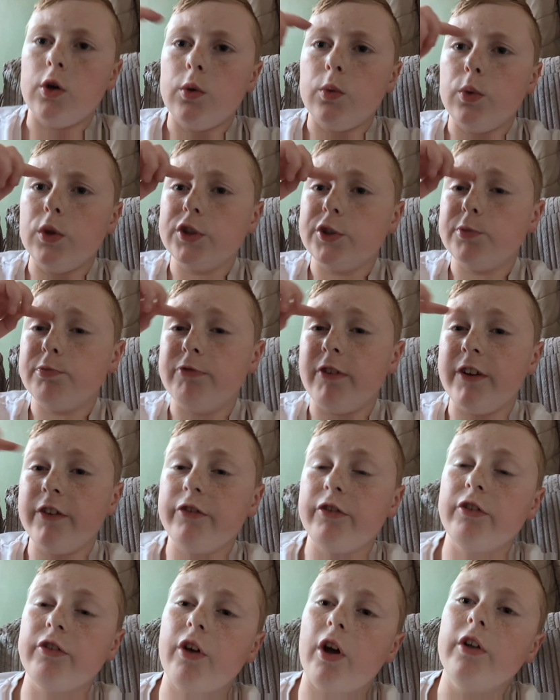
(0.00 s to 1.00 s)
Which
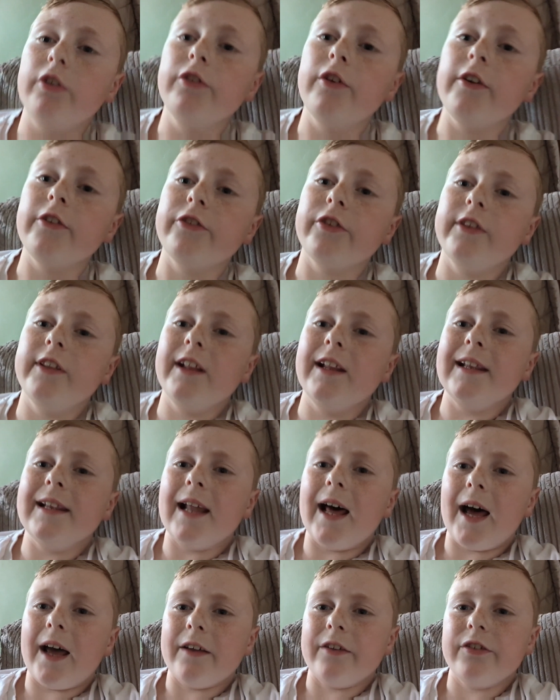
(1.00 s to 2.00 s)
brings us on to the
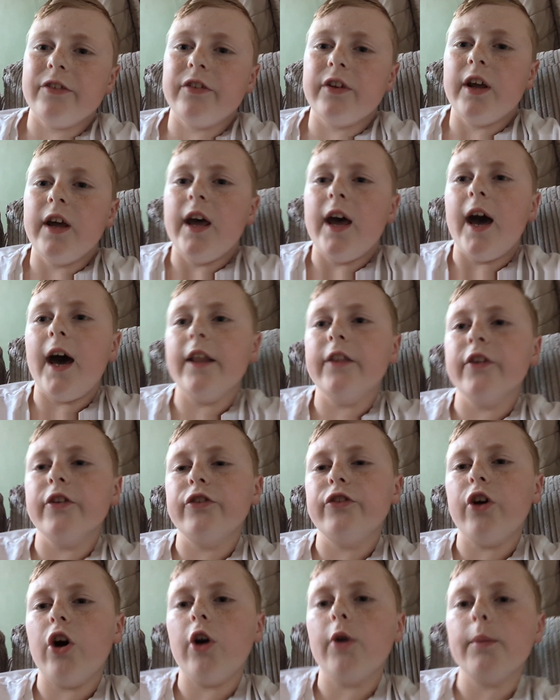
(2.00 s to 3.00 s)
last and the
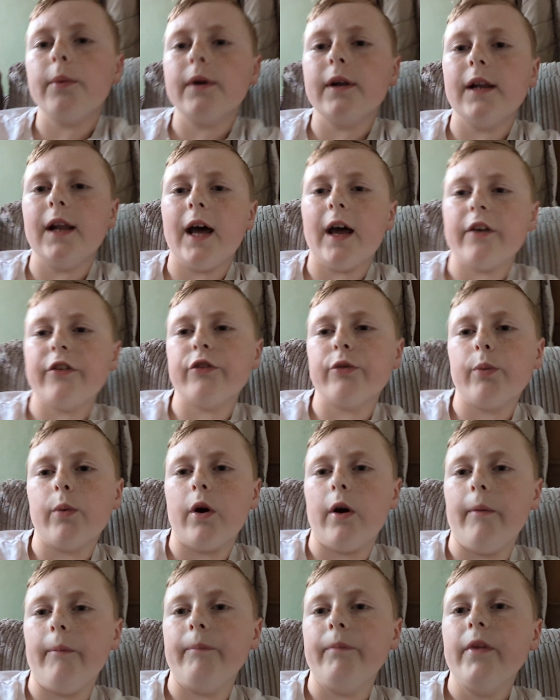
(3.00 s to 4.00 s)
top class
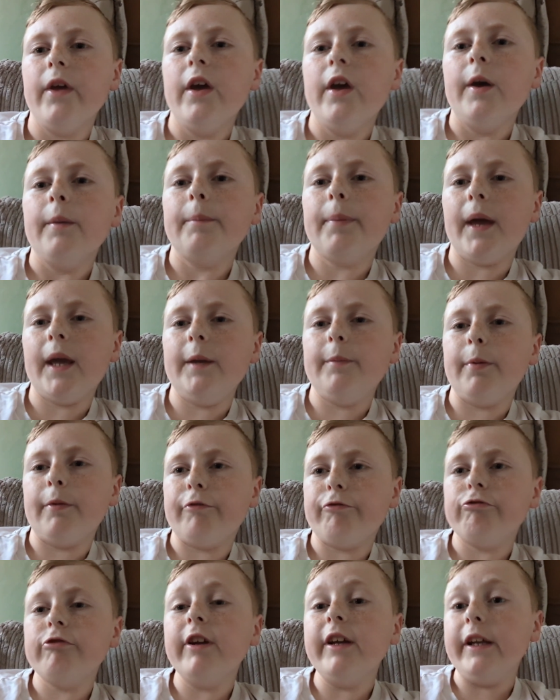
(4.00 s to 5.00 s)
one, paper
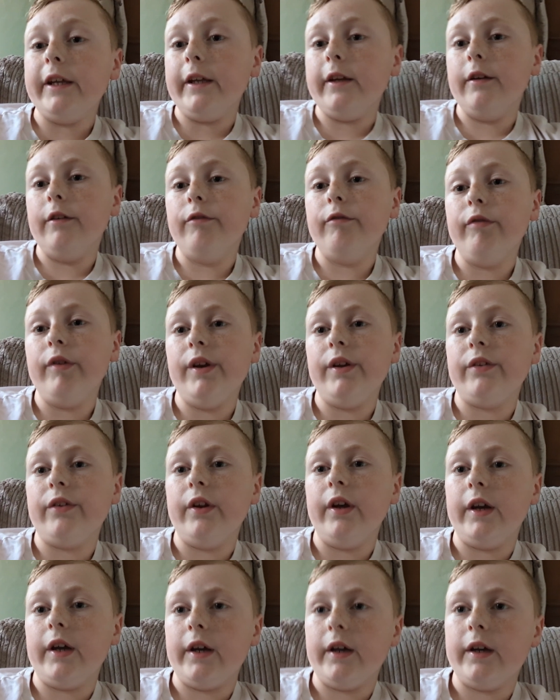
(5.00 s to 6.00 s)
3
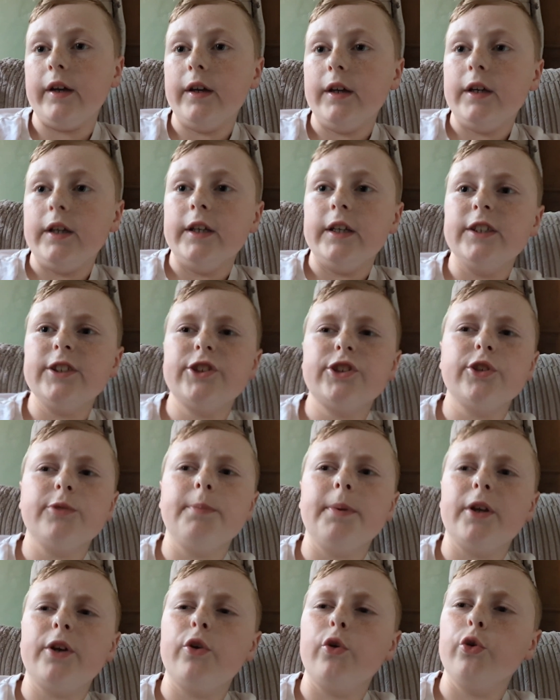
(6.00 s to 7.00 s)
reasoning. It should
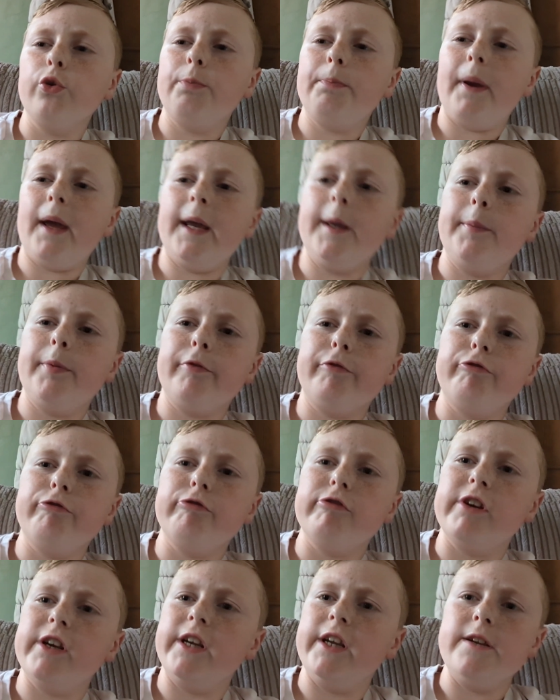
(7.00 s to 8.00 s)
be called paper
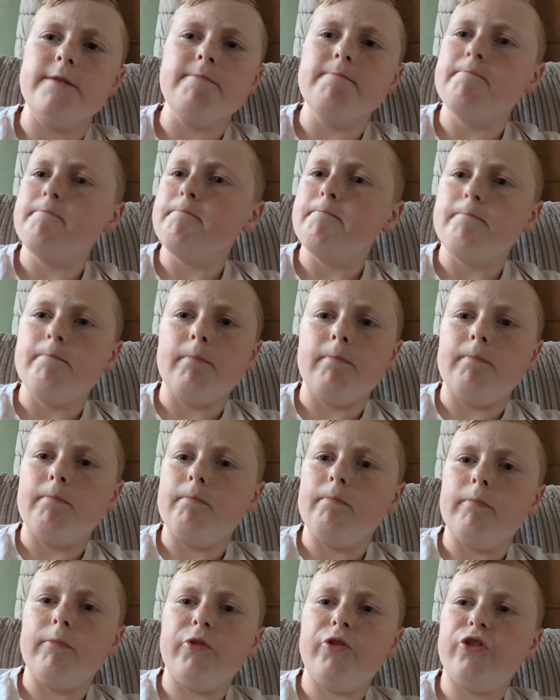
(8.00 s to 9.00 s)
3
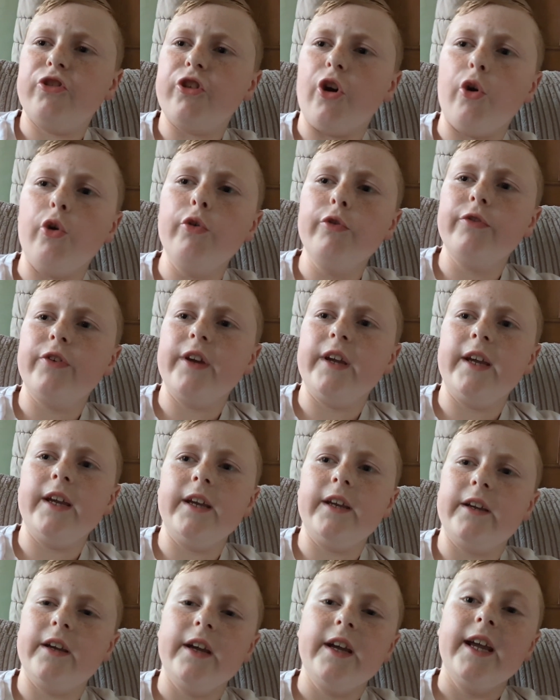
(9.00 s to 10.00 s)

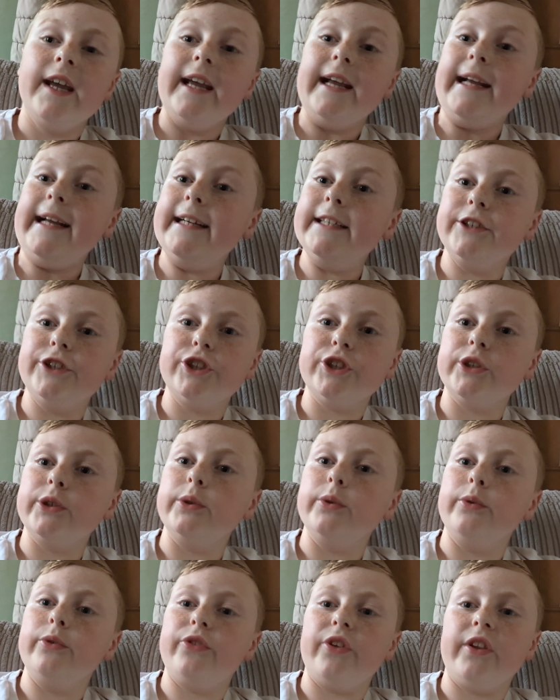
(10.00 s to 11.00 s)
solving
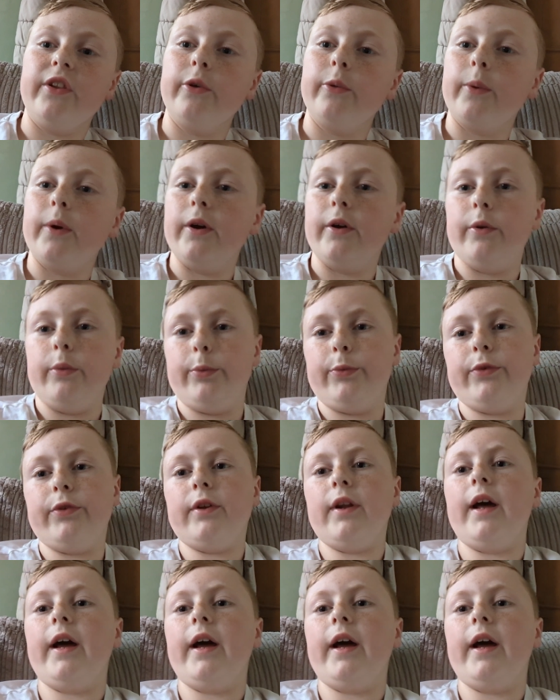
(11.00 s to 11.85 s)
issues in the world,